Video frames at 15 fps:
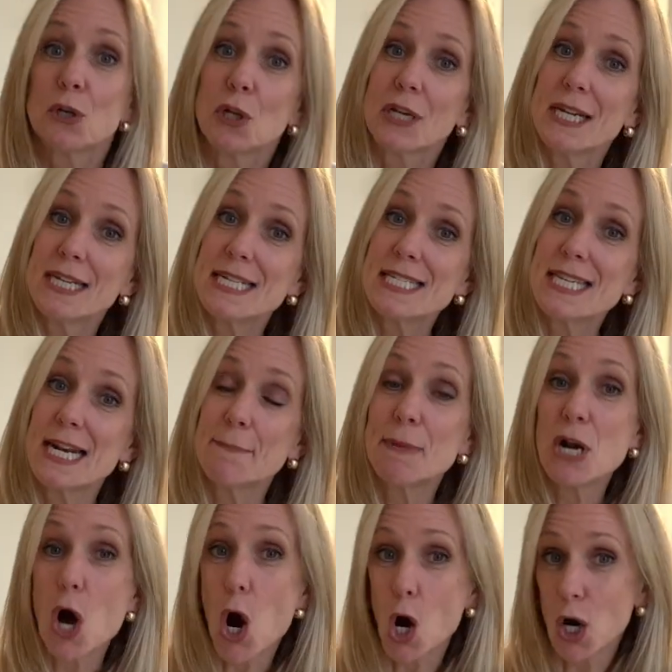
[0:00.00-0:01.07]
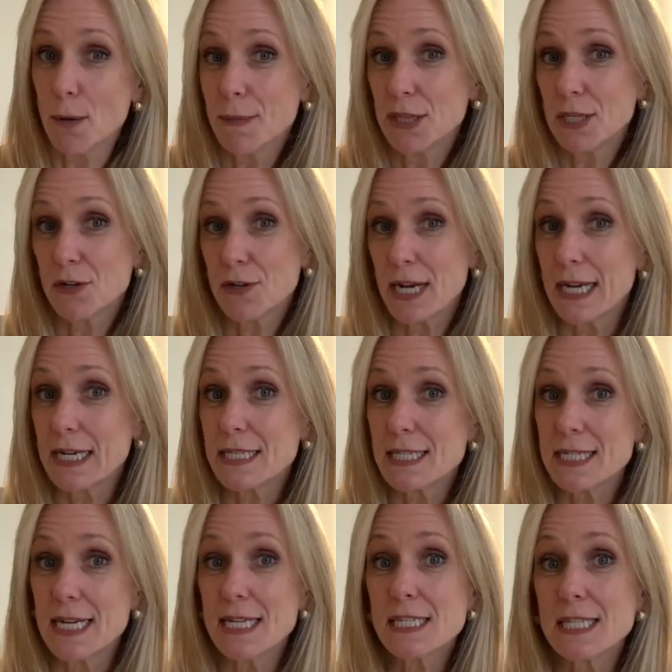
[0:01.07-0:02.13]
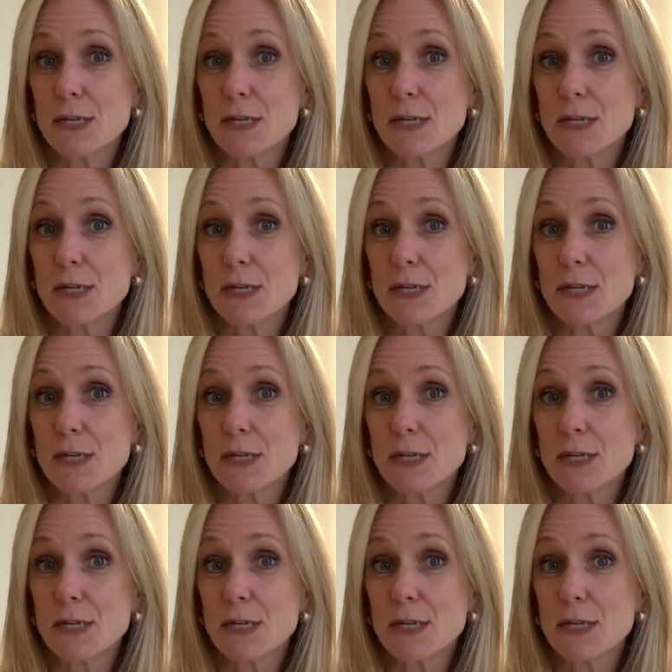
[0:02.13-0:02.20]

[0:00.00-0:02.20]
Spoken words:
looking to set up an arm in the United States,